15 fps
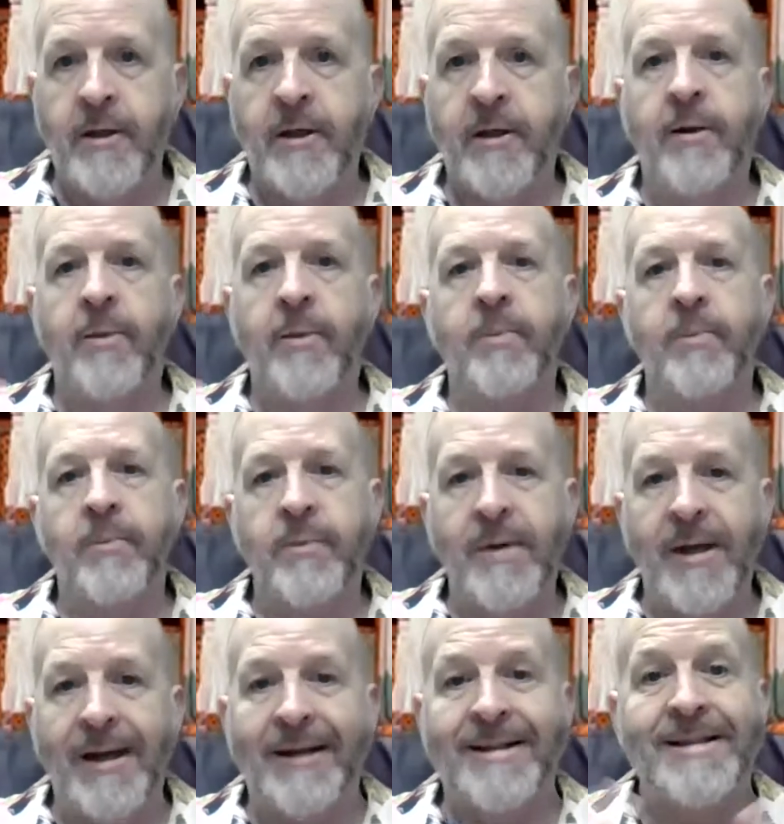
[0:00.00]

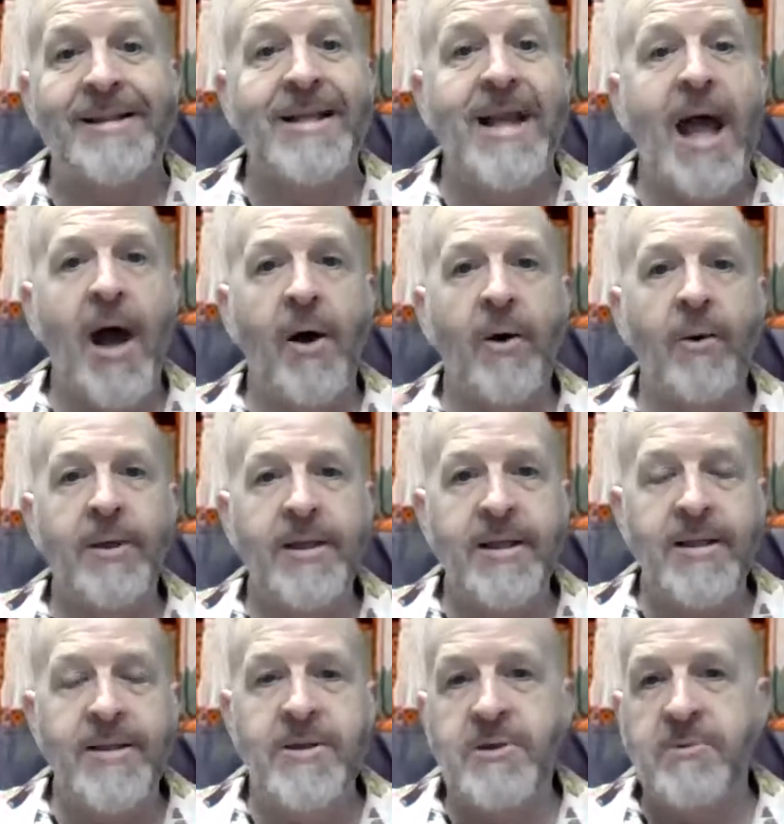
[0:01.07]
and now
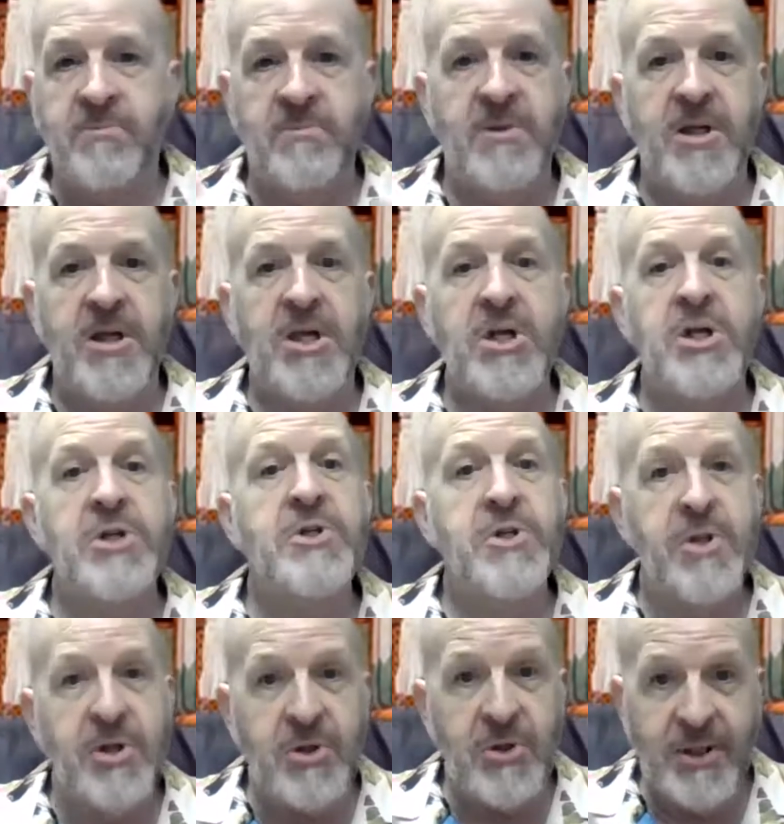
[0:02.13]
he's in his
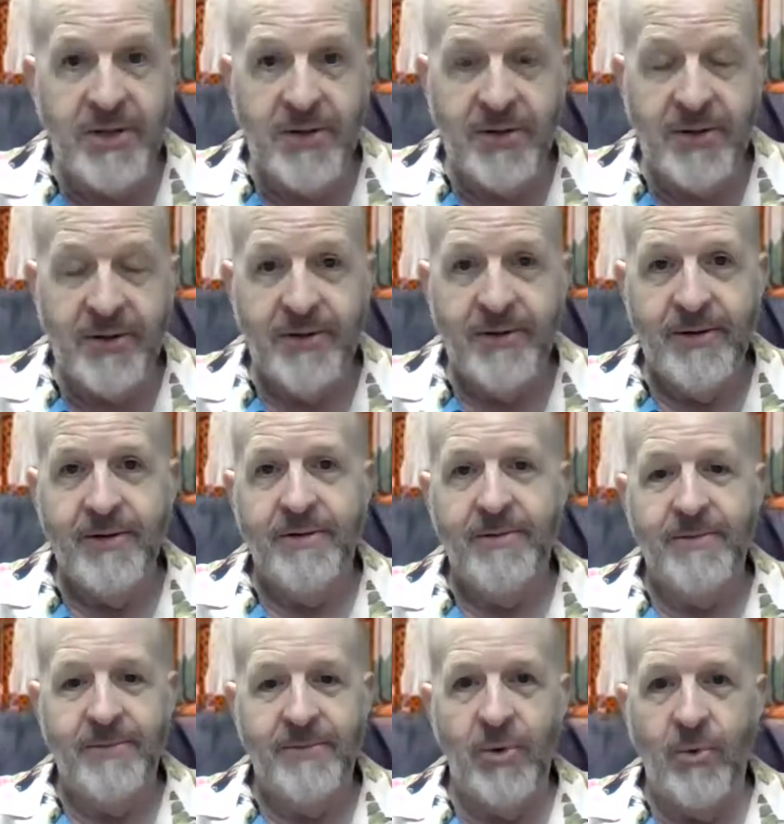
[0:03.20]
30s,
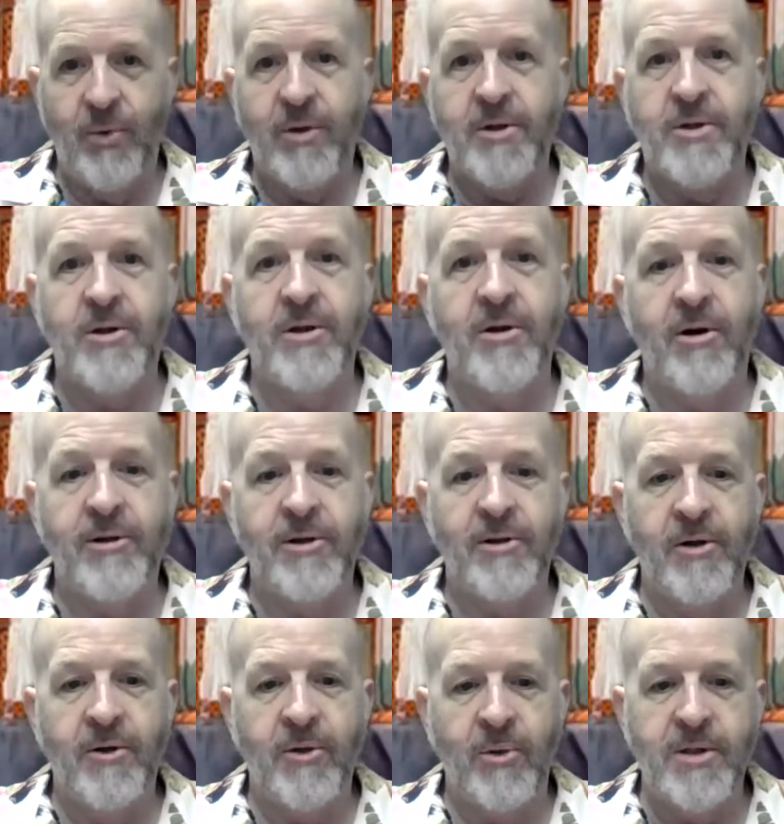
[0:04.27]
according to
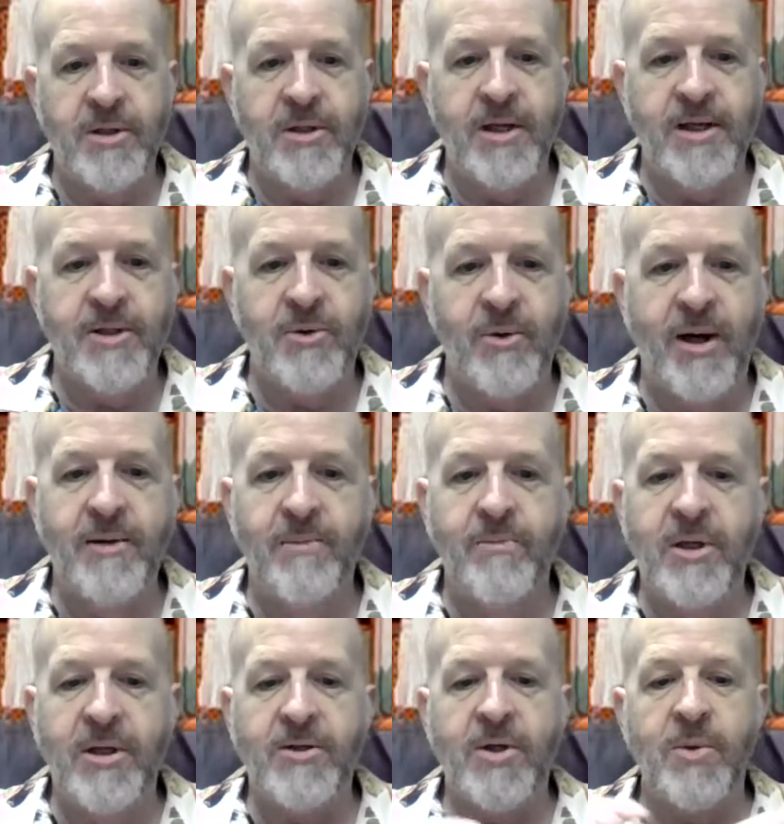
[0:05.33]
this, right?
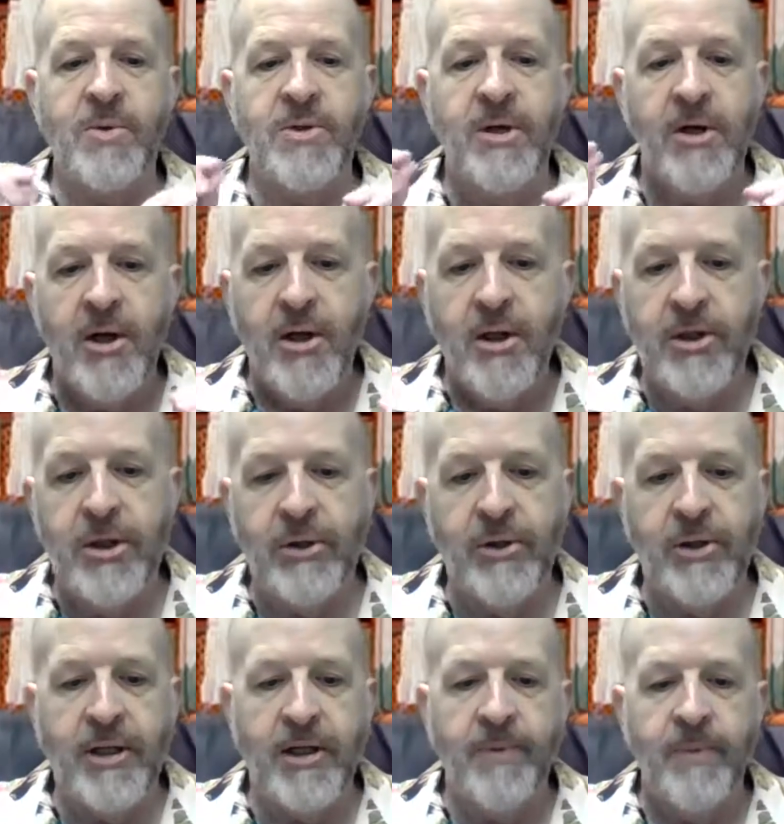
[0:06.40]
Because he was
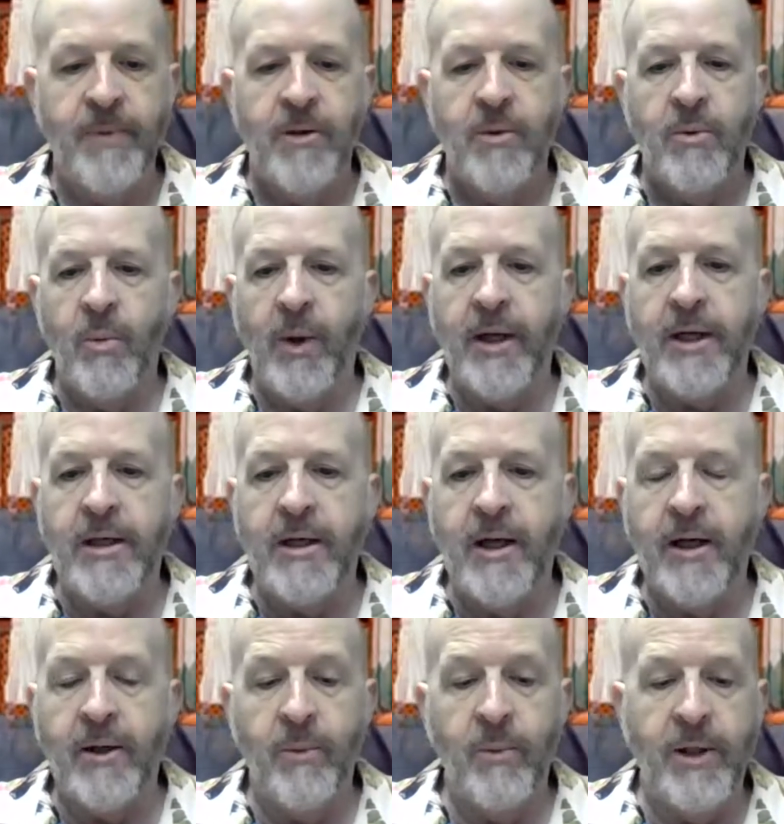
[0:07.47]
30
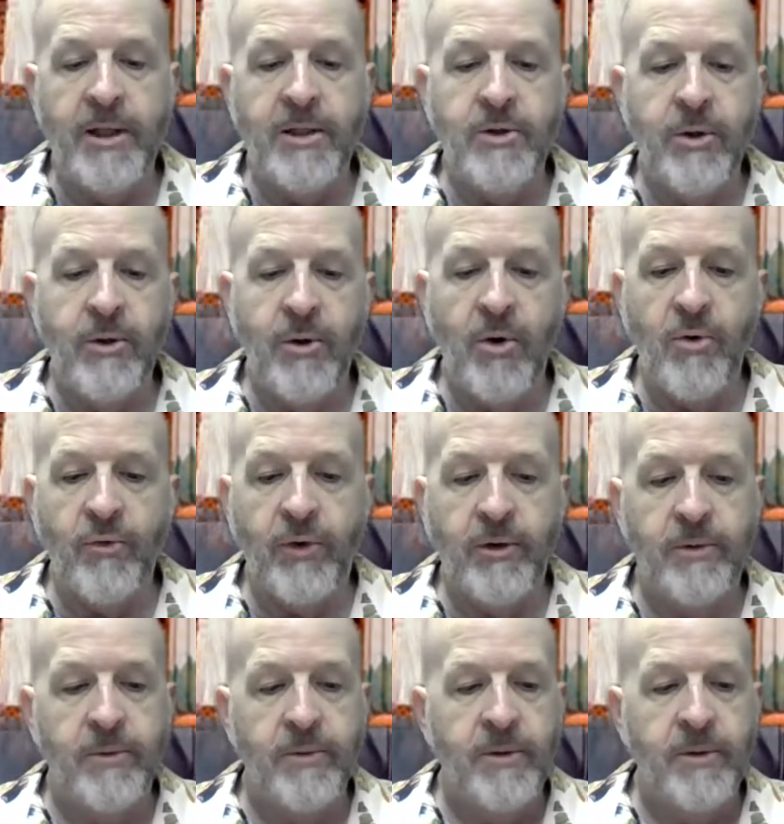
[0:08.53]
when he took over.